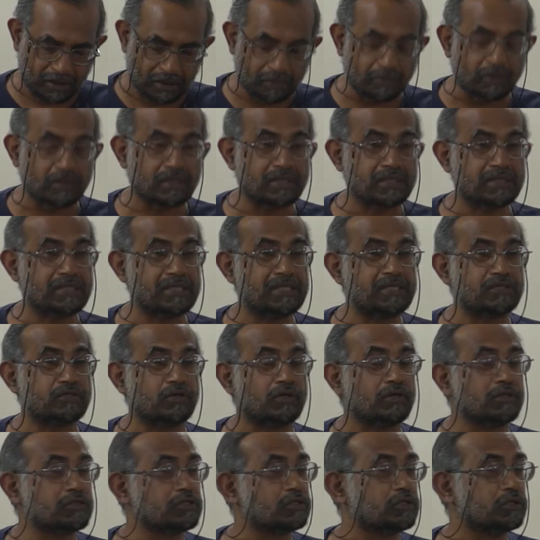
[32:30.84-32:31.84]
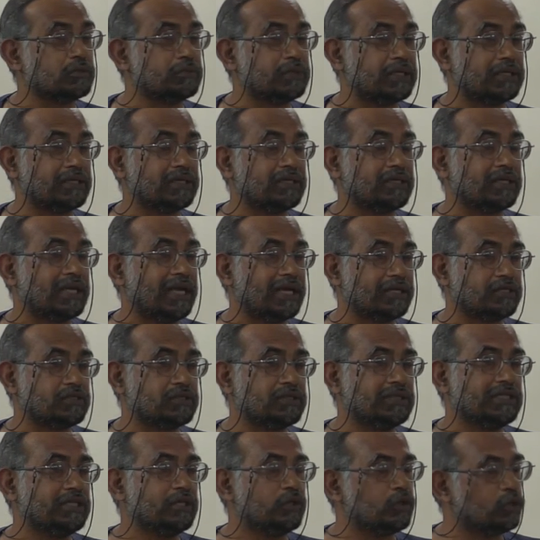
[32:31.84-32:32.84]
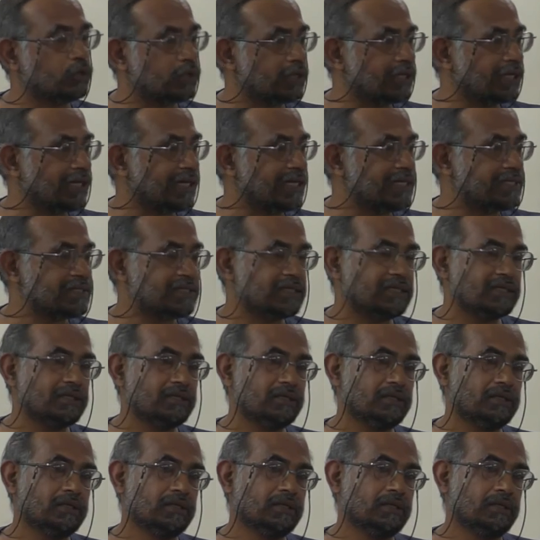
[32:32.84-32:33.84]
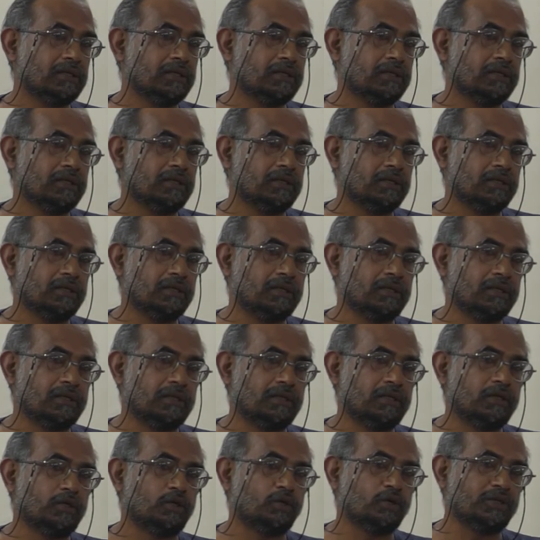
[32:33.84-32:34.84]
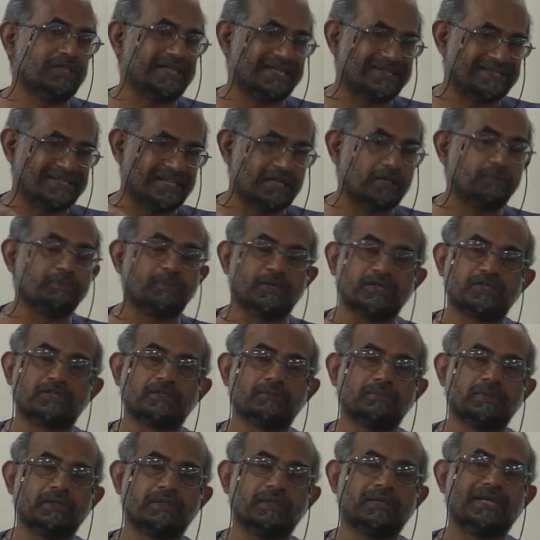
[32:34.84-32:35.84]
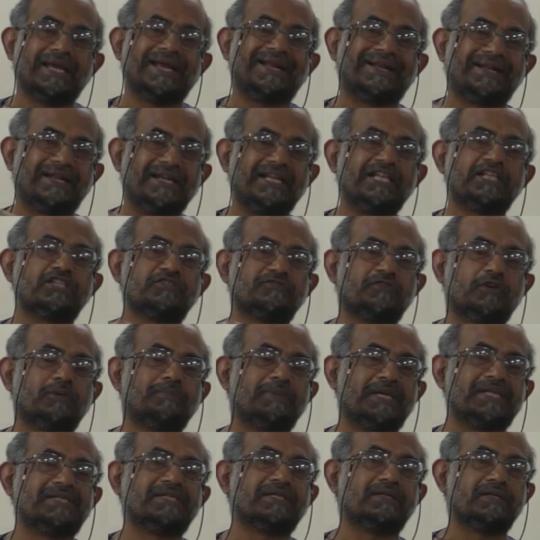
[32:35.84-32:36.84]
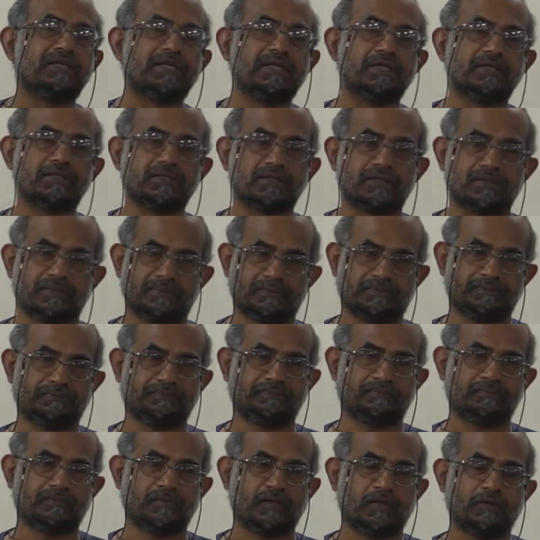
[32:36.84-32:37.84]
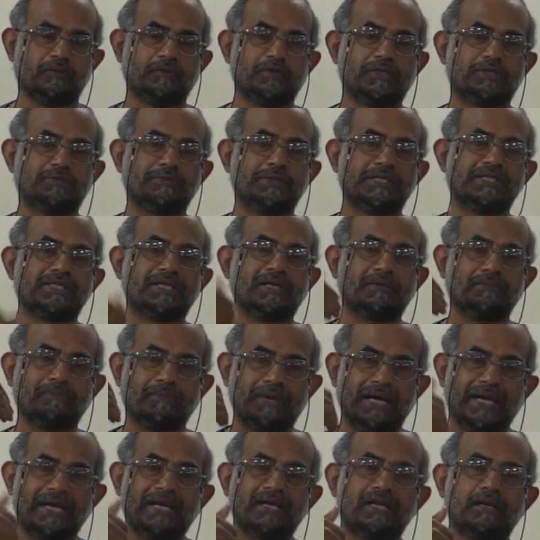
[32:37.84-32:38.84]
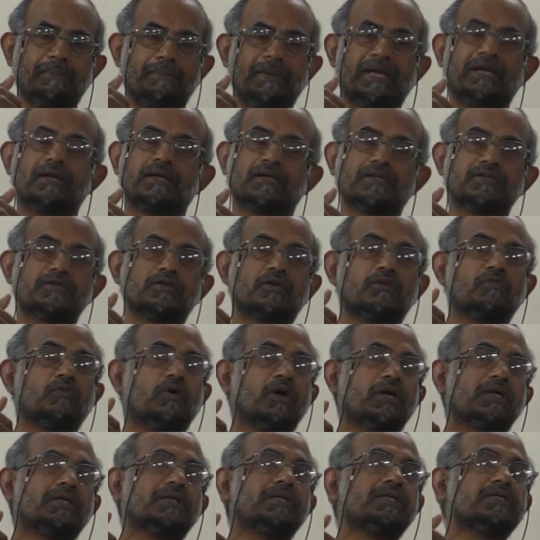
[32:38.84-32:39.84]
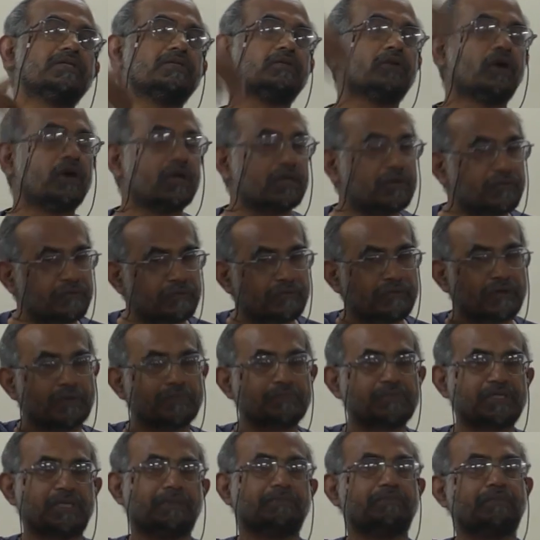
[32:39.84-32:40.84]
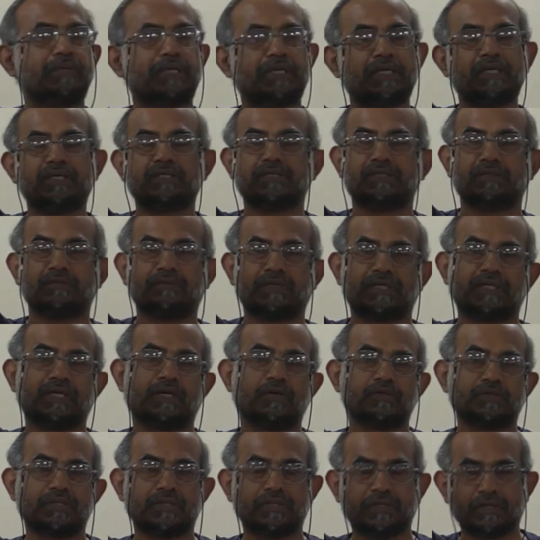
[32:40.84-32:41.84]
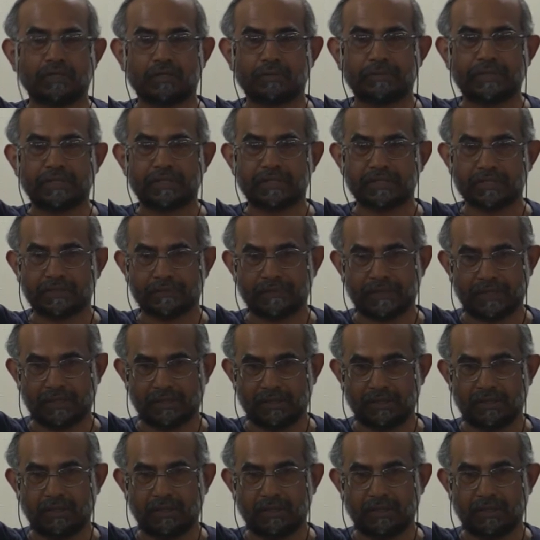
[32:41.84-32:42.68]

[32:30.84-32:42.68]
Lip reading: democracy is also about actually localizing to the extent possible, at least for basic needs. Which means that my dependence on water is not from somebody 1,000 kilometers away.